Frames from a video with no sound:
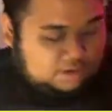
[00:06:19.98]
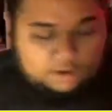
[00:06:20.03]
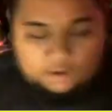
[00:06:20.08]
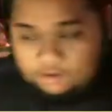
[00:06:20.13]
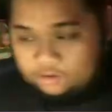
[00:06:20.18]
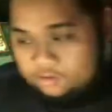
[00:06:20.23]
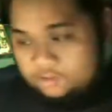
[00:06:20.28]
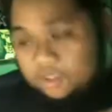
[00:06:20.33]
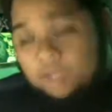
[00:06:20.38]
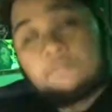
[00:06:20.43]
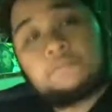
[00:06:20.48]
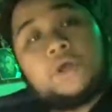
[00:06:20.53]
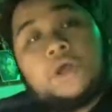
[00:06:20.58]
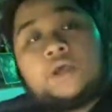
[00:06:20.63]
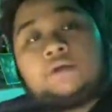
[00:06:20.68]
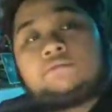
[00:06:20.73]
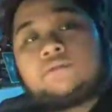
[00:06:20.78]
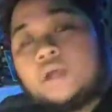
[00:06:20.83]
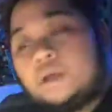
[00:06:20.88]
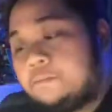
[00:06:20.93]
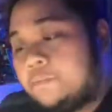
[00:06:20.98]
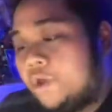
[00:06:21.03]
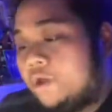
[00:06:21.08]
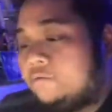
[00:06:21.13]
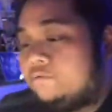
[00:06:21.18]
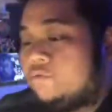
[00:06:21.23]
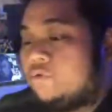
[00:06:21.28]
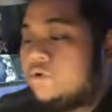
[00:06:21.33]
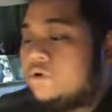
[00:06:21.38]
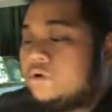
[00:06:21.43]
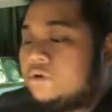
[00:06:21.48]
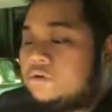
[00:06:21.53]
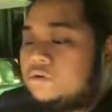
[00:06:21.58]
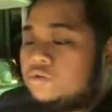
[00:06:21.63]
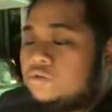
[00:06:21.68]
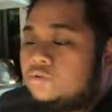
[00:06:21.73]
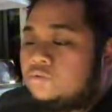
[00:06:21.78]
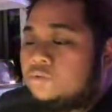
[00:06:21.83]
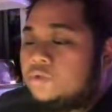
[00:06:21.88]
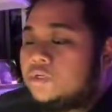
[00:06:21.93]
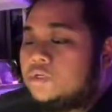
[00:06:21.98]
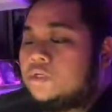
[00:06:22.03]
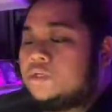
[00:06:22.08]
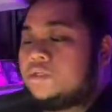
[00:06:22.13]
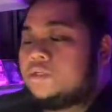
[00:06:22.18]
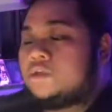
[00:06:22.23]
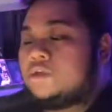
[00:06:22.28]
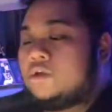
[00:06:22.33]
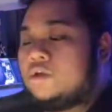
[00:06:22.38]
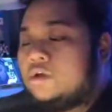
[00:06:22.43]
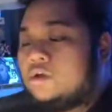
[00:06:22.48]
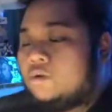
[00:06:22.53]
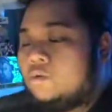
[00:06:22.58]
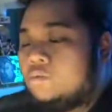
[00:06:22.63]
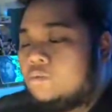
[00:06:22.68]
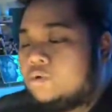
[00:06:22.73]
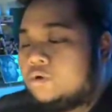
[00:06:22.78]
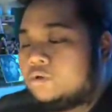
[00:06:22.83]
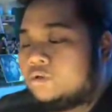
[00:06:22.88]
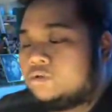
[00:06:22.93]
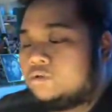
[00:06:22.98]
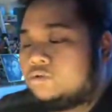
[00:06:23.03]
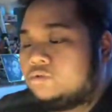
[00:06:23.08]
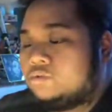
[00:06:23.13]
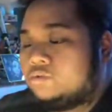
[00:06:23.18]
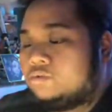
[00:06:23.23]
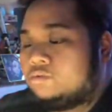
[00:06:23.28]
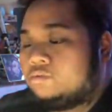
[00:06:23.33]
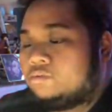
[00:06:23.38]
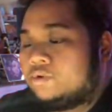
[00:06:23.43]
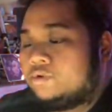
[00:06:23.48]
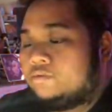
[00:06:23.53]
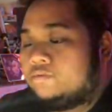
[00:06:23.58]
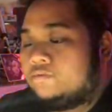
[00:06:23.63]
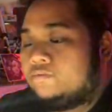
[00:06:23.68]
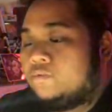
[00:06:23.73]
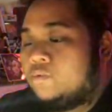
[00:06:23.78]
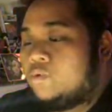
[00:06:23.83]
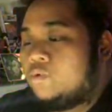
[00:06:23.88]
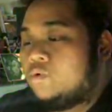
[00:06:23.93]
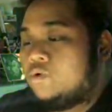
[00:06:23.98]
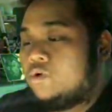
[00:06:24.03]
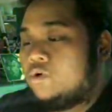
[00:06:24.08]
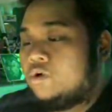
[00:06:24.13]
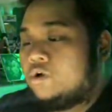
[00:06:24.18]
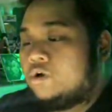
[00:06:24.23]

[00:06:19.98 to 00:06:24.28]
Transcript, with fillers: Not bad, not bad for it. Sweet. 1, 2, 3, 4.